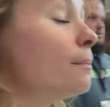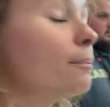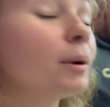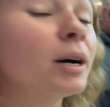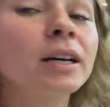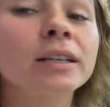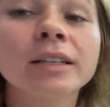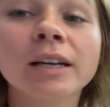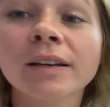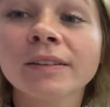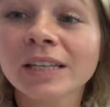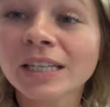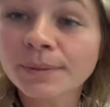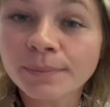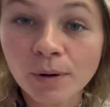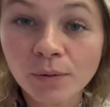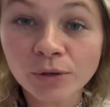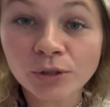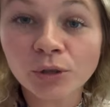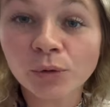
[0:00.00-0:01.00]
But uh, these
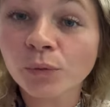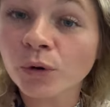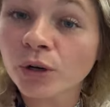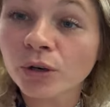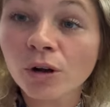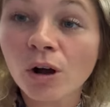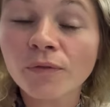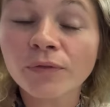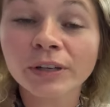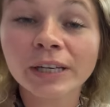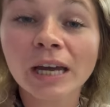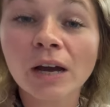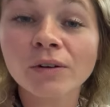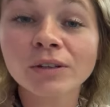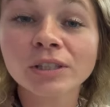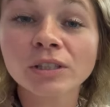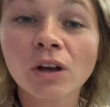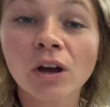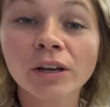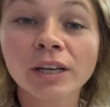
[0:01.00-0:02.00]
mowers are run off of
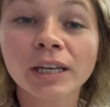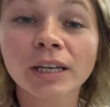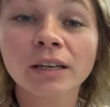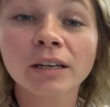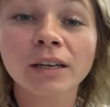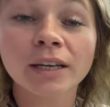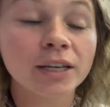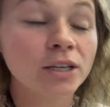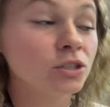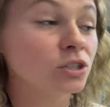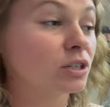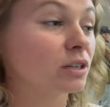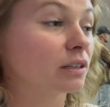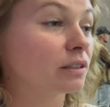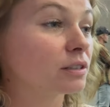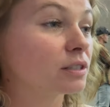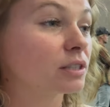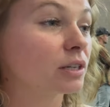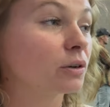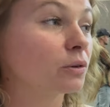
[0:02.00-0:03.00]
Kawasaki
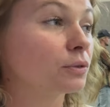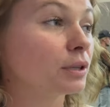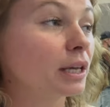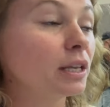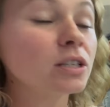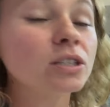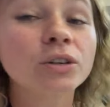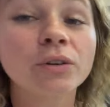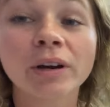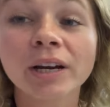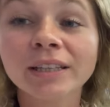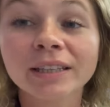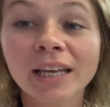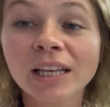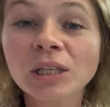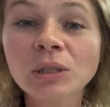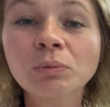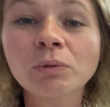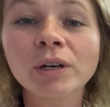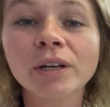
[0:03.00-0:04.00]
engines, so that's great.
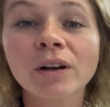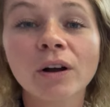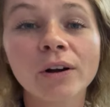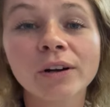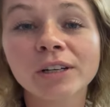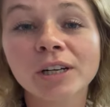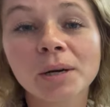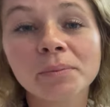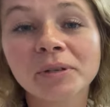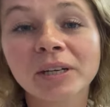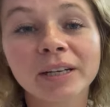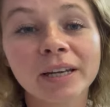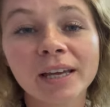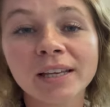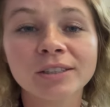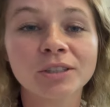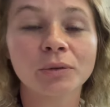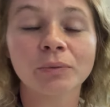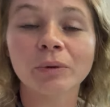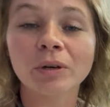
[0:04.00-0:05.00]
That's what our Cub
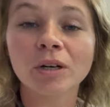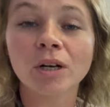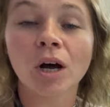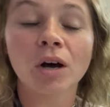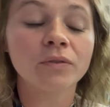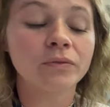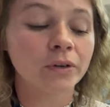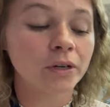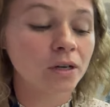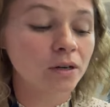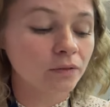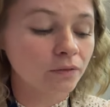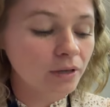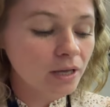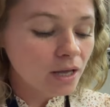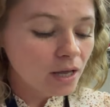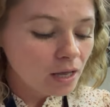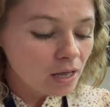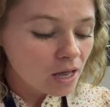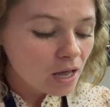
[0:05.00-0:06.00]
Cadets are run off
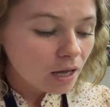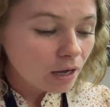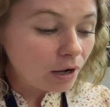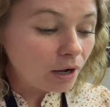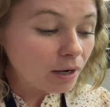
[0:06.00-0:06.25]
of.